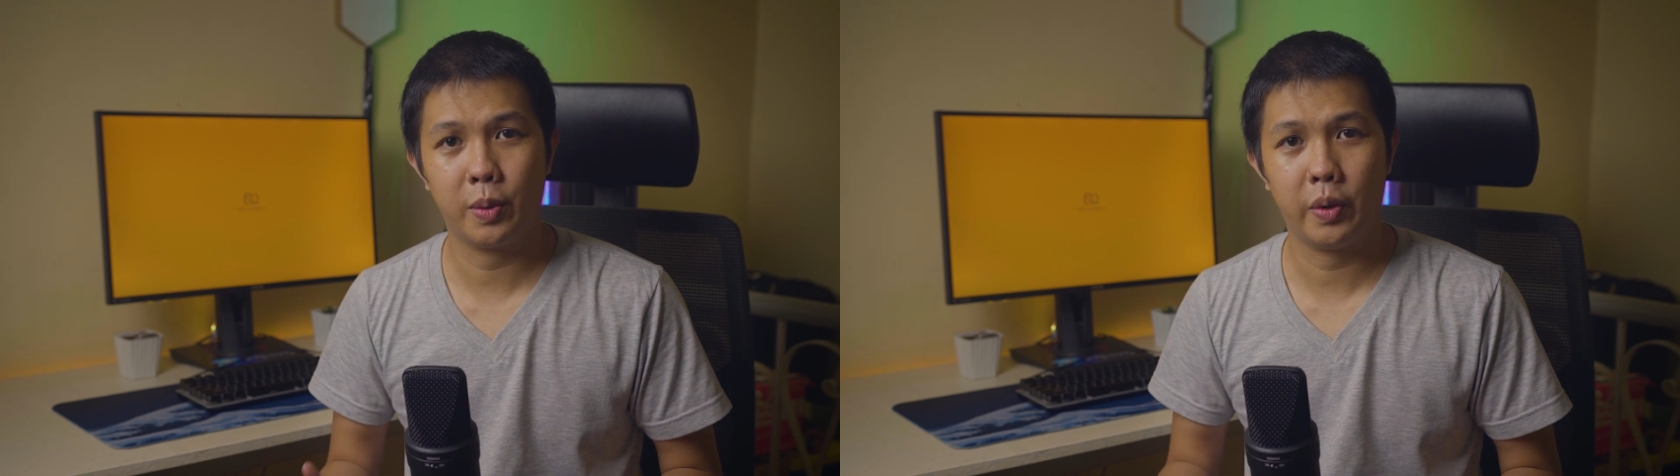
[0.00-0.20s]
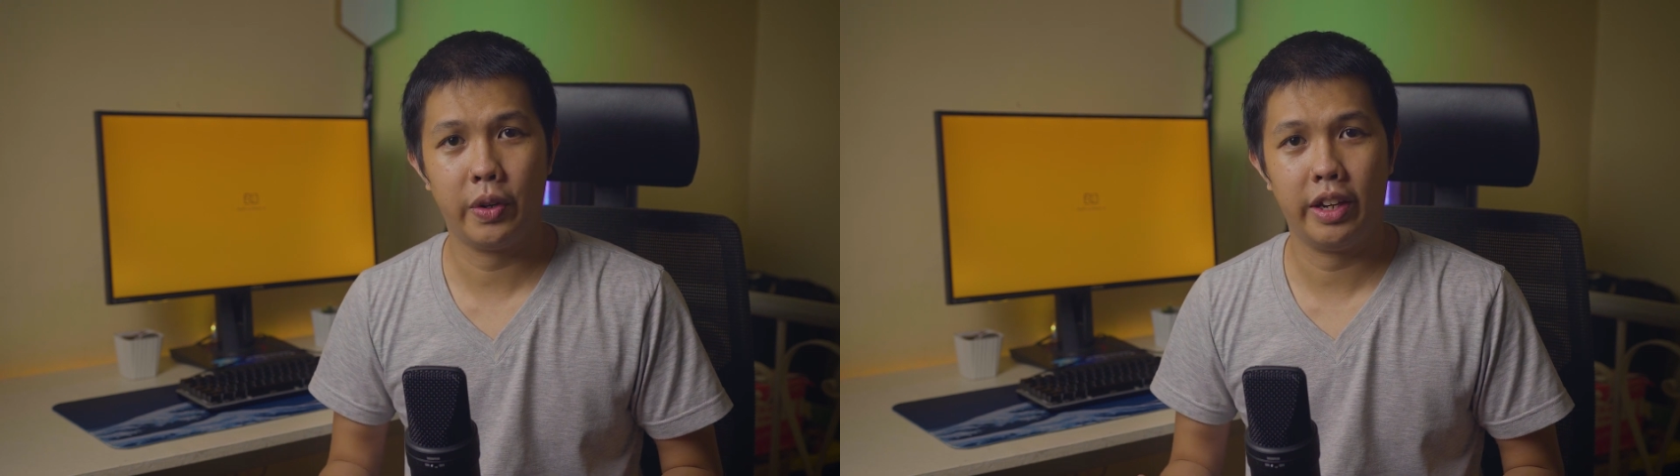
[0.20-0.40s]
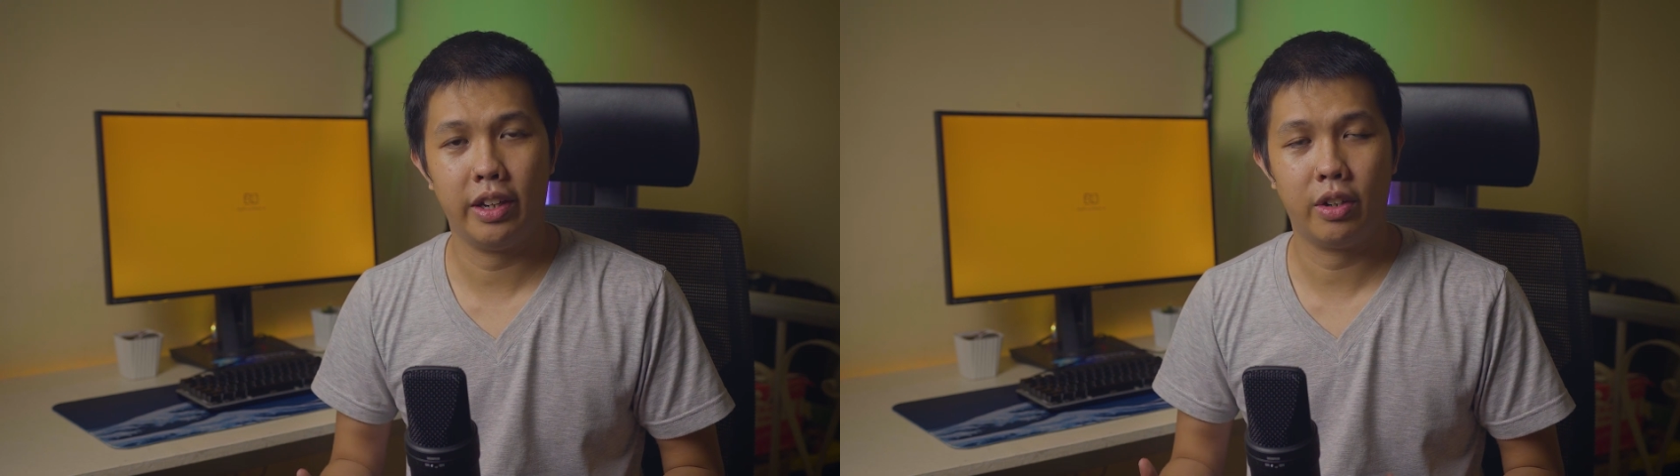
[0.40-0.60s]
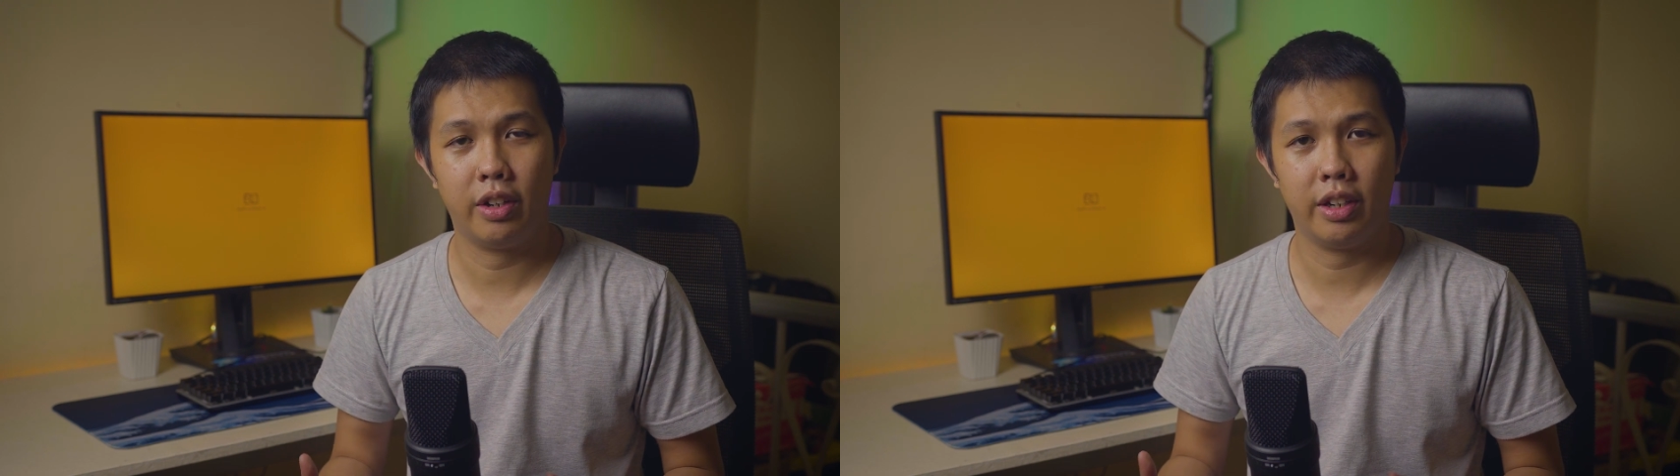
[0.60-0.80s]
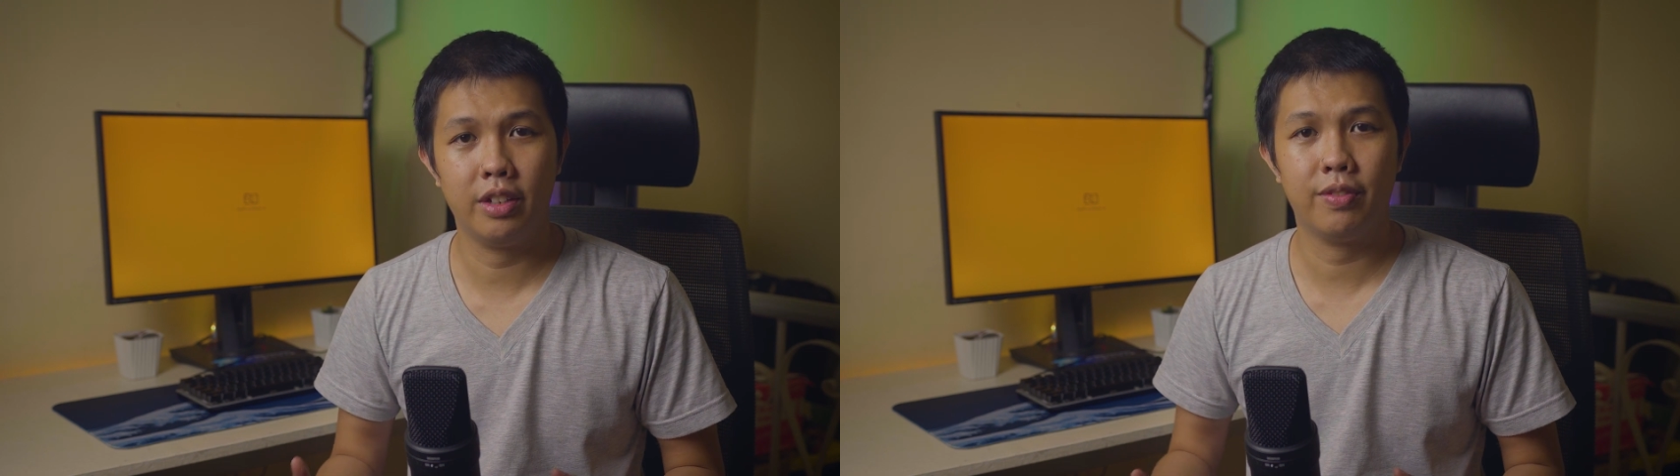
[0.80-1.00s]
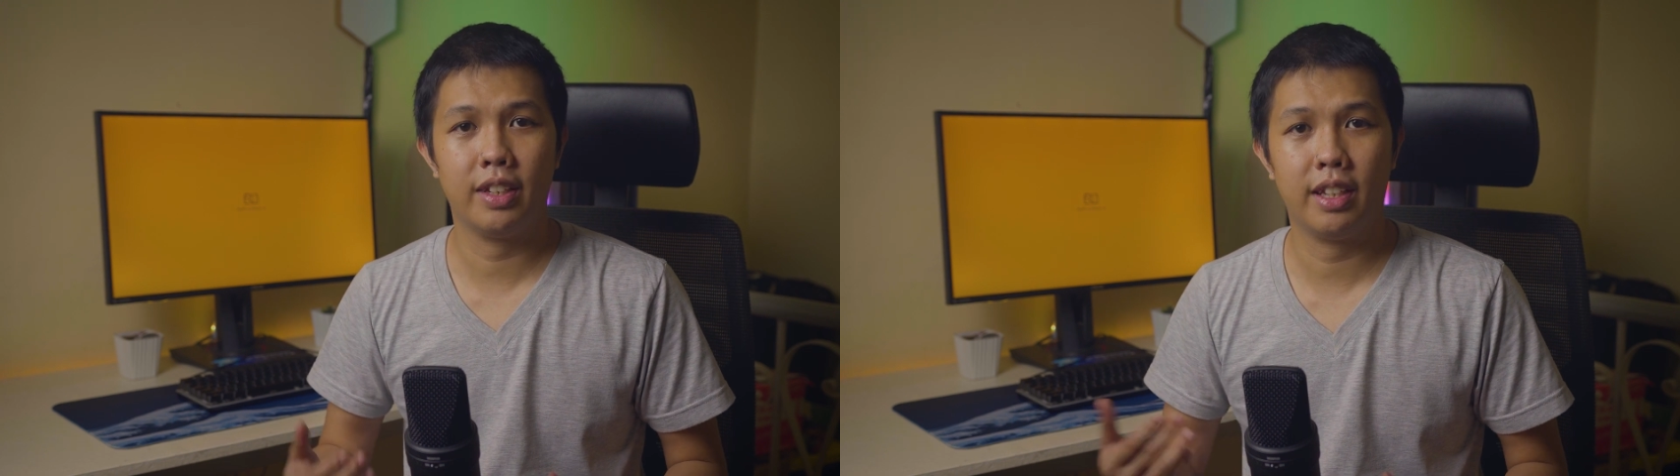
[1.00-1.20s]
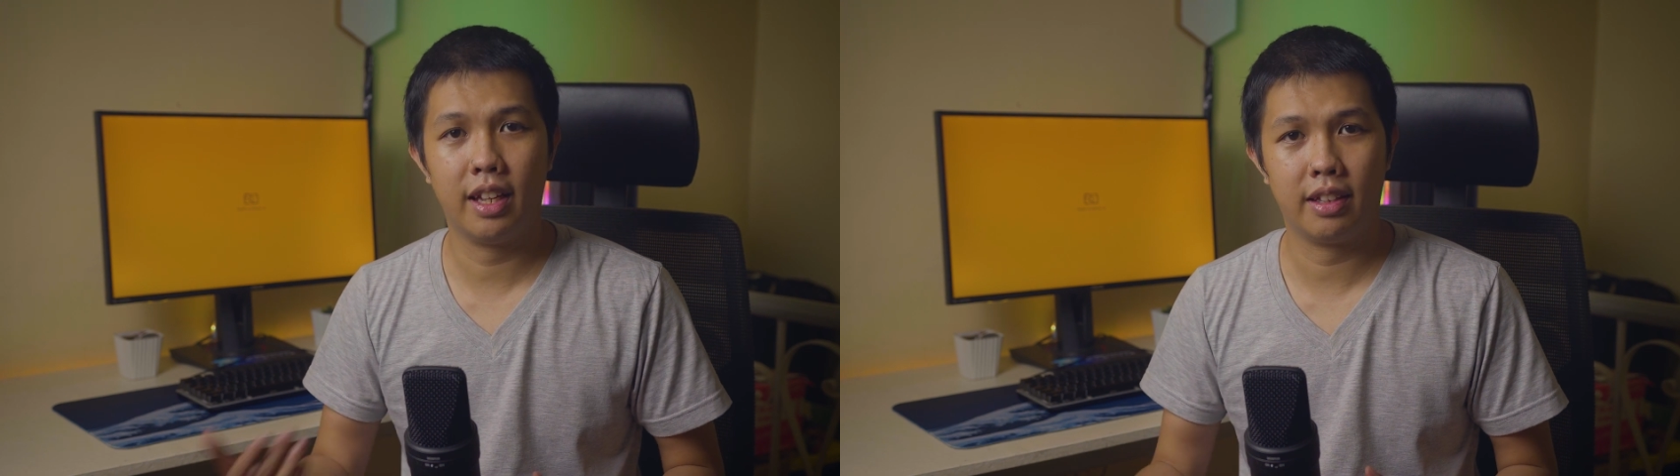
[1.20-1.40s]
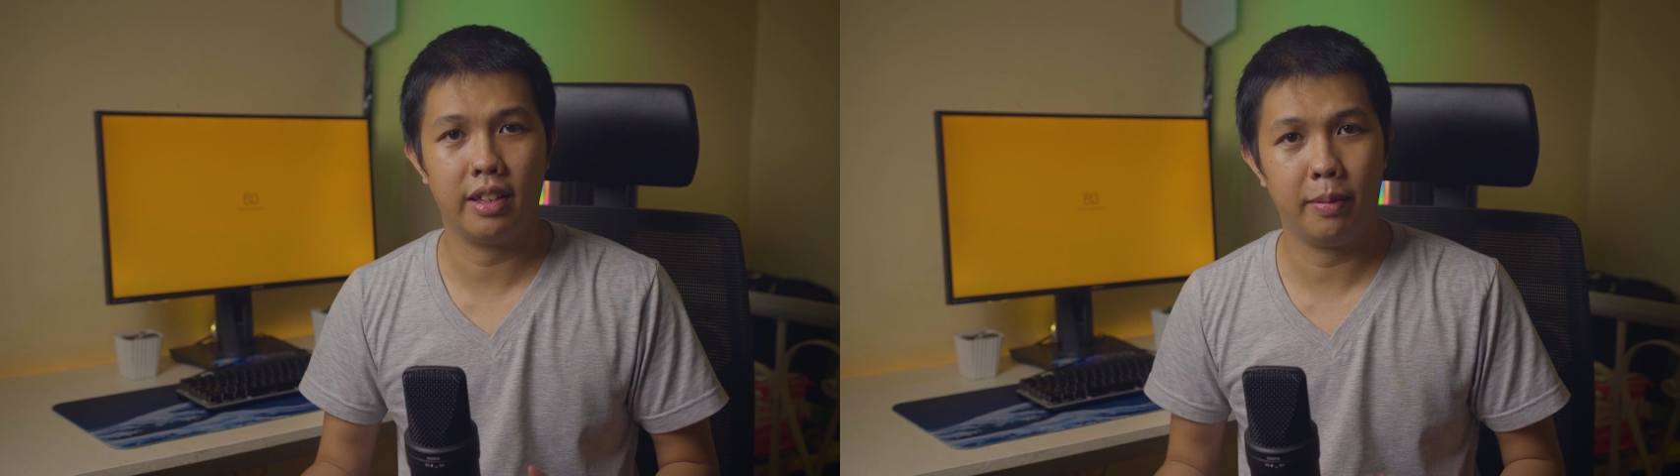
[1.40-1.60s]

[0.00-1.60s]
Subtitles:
worried or even get